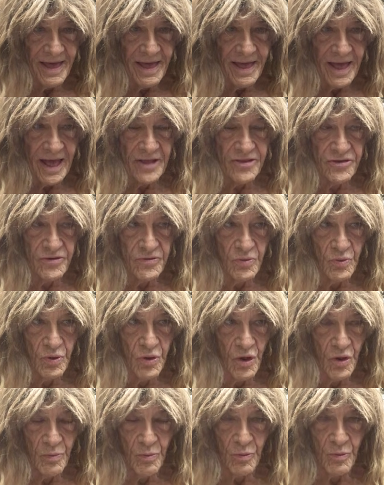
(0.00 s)
I
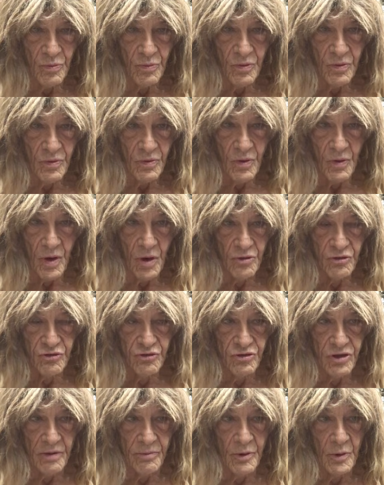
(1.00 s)
was
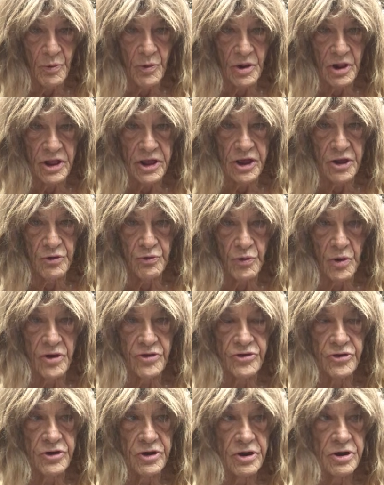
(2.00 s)
never really
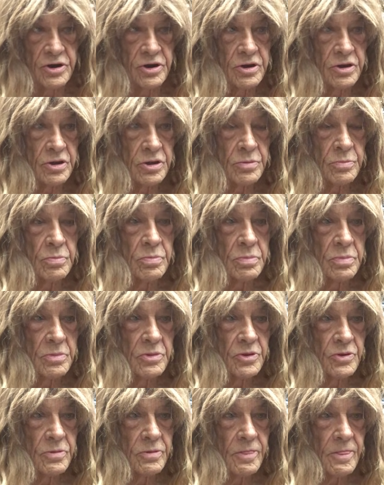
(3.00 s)
interested in
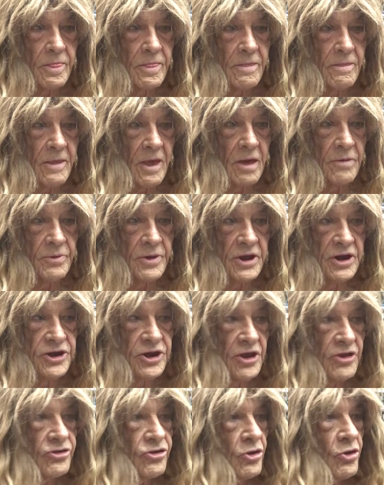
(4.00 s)
having a
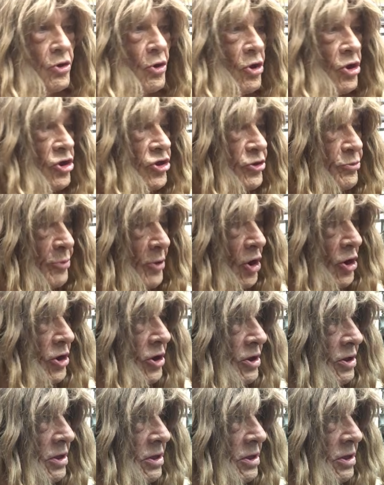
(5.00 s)
Tesla coil sparking.